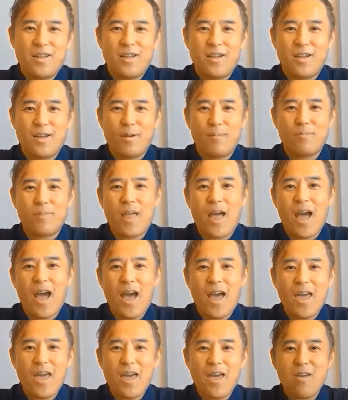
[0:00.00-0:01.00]
Um,
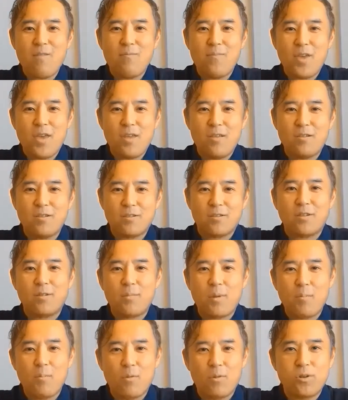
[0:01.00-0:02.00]
I have been
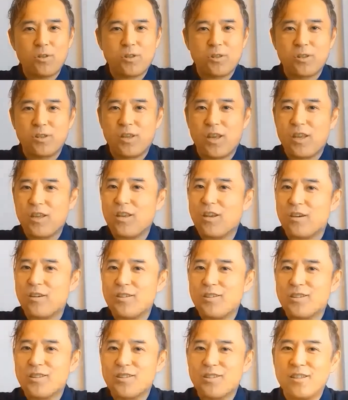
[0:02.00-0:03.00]
serving more than 10
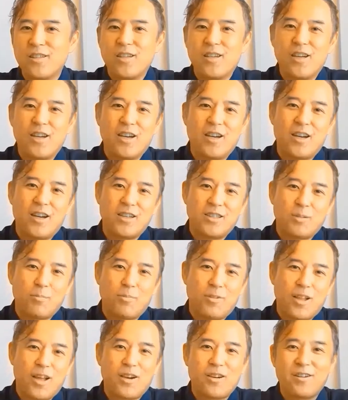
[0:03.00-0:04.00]
years uh, as a
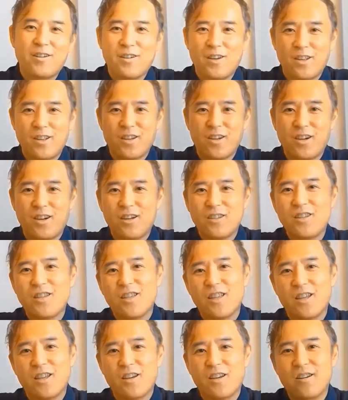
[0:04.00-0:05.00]
planner and a
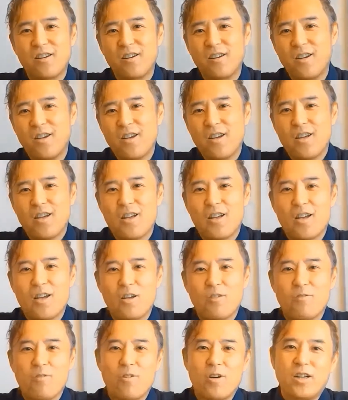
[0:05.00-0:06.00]
coordinator
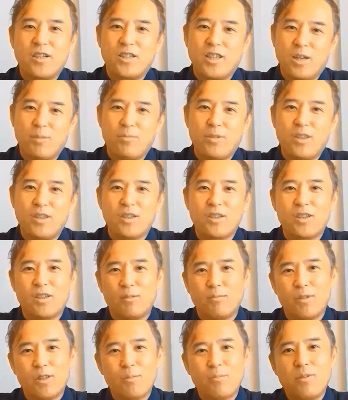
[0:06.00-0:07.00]
uh, for a Japanese
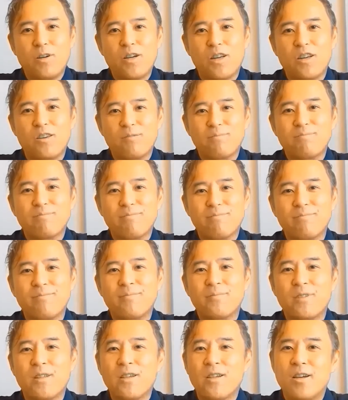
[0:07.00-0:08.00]
government body,
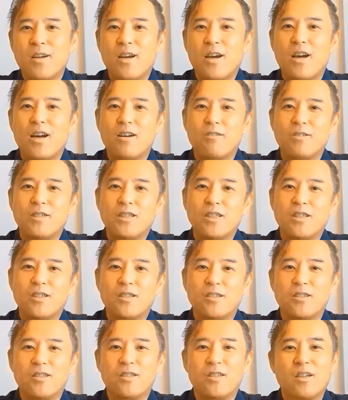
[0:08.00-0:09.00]
uh, which is
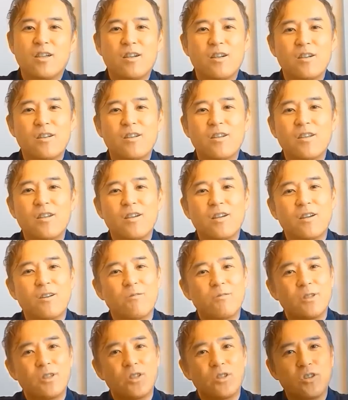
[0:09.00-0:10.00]
concerned
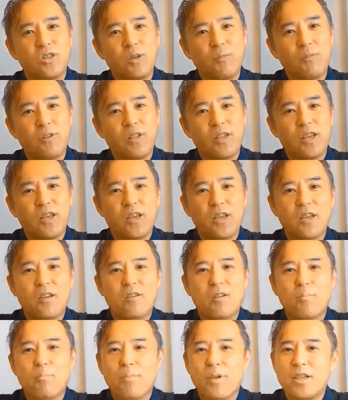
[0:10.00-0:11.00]
with stimulating
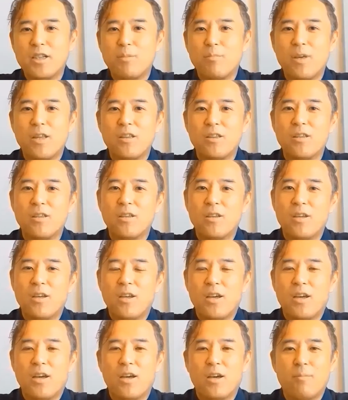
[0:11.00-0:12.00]
the investment
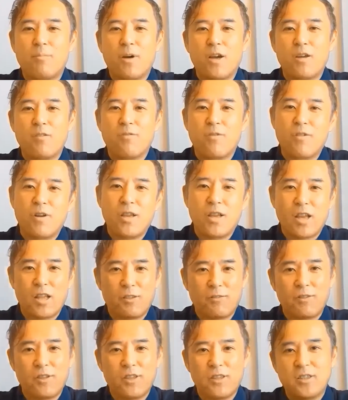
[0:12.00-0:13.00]
uh, by foreign
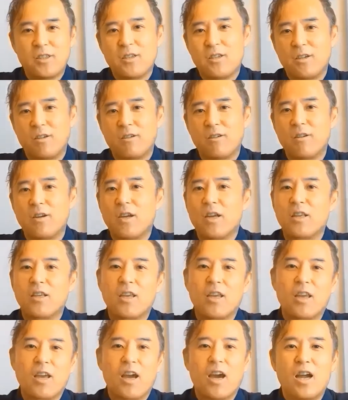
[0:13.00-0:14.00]
countries or in
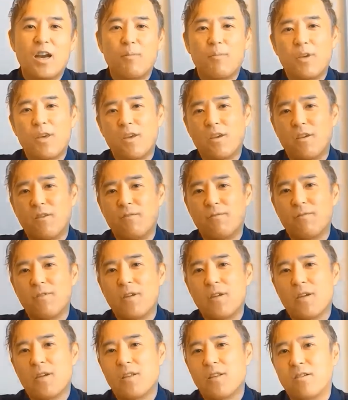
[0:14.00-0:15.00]
the economy of
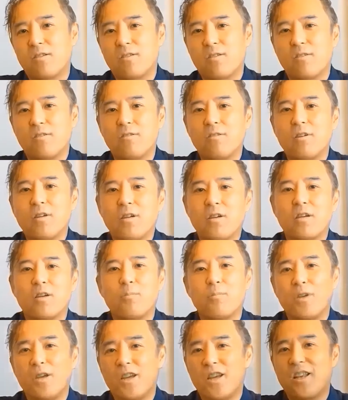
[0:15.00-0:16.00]
local
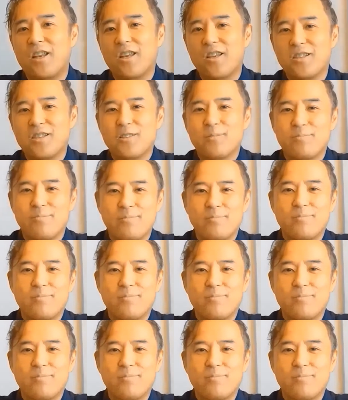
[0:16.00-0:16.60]
communities.